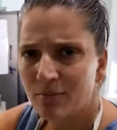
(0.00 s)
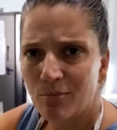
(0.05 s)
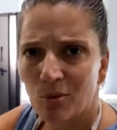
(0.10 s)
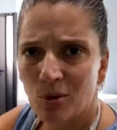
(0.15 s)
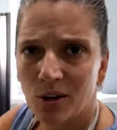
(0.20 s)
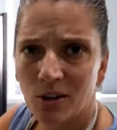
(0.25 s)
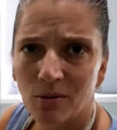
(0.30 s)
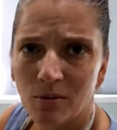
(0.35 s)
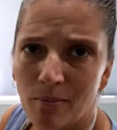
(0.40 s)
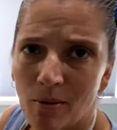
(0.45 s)

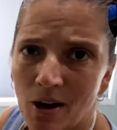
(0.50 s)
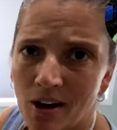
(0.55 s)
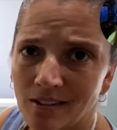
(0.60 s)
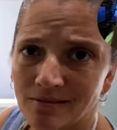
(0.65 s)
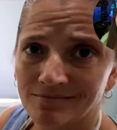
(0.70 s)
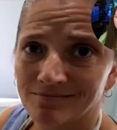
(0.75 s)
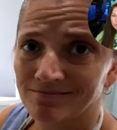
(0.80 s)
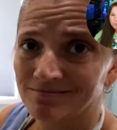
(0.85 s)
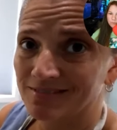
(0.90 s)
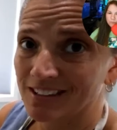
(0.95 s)
London broil
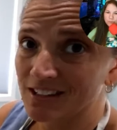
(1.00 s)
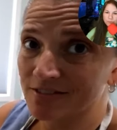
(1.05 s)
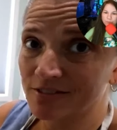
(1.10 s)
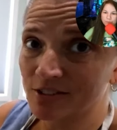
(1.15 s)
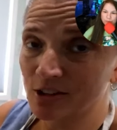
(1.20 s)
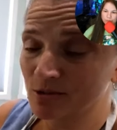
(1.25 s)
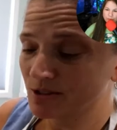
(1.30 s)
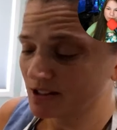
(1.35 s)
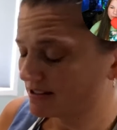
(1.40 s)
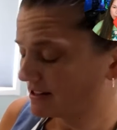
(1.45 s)
we bought.
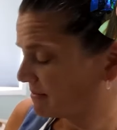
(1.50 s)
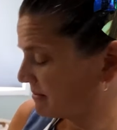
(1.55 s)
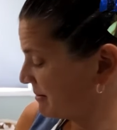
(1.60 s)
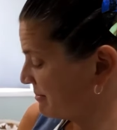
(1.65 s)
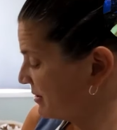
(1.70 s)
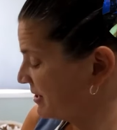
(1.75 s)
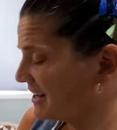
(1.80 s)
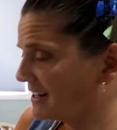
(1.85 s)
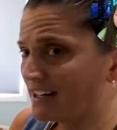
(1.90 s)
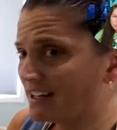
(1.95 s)
It's
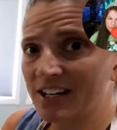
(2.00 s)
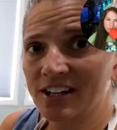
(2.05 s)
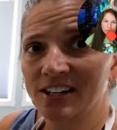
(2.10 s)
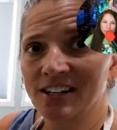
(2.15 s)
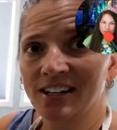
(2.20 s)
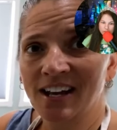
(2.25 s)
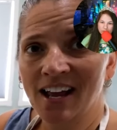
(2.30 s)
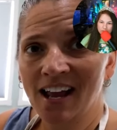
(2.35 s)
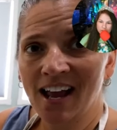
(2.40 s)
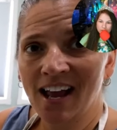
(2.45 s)
frozen. I'm gonna put it
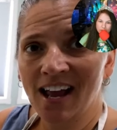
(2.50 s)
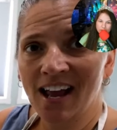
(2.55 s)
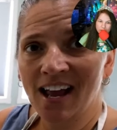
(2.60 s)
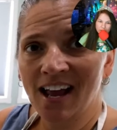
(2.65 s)
in here.